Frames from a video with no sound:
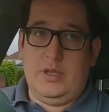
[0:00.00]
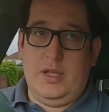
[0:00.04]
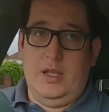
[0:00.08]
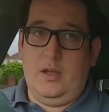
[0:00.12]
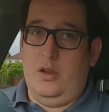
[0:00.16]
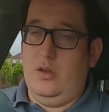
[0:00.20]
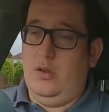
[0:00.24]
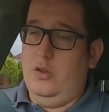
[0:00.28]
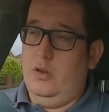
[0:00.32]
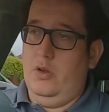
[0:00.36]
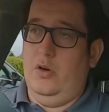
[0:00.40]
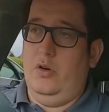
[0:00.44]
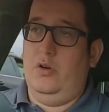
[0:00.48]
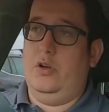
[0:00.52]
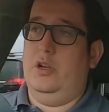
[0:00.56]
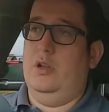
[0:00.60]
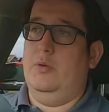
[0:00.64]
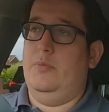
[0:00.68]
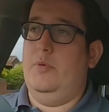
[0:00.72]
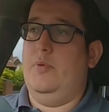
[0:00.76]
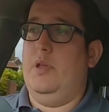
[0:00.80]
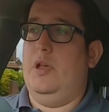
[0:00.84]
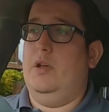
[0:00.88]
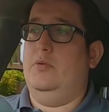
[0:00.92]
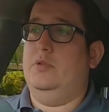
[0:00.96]
They are not going
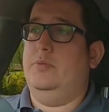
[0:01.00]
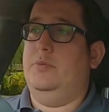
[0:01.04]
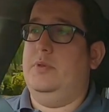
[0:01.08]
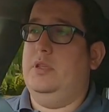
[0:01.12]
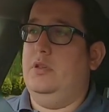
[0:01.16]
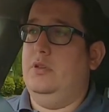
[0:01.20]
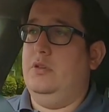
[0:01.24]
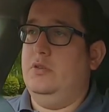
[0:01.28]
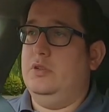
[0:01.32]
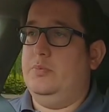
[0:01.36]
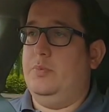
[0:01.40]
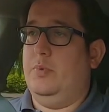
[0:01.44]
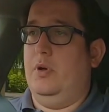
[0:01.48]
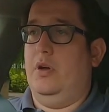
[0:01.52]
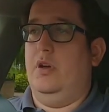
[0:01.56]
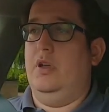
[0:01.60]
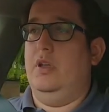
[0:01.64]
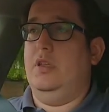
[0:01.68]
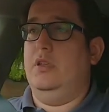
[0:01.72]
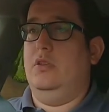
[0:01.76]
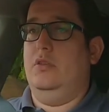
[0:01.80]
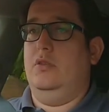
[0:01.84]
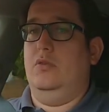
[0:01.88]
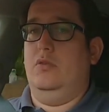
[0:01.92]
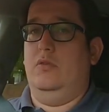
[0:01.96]
to be able to be used by
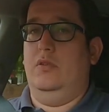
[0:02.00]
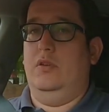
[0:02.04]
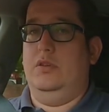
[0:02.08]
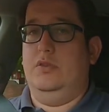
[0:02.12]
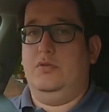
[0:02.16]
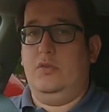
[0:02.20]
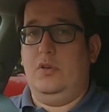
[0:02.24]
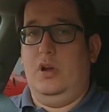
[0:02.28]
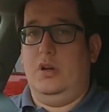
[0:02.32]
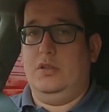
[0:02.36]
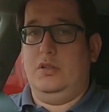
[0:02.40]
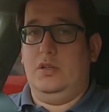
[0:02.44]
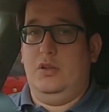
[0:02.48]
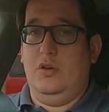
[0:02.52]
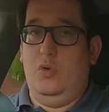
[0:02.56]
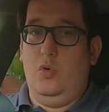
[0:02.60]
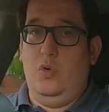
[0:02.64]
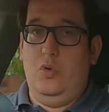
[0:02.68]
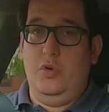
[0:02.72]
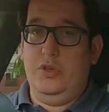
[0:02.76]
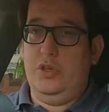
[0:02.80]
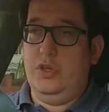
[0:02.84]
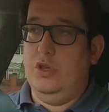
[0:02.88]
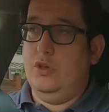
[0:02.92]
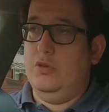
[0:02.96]
your instructor
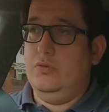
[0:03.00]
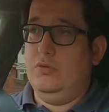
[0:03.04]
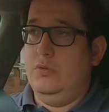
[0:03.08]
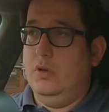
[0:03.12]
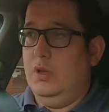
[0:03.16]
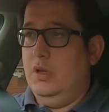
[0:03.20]
or you.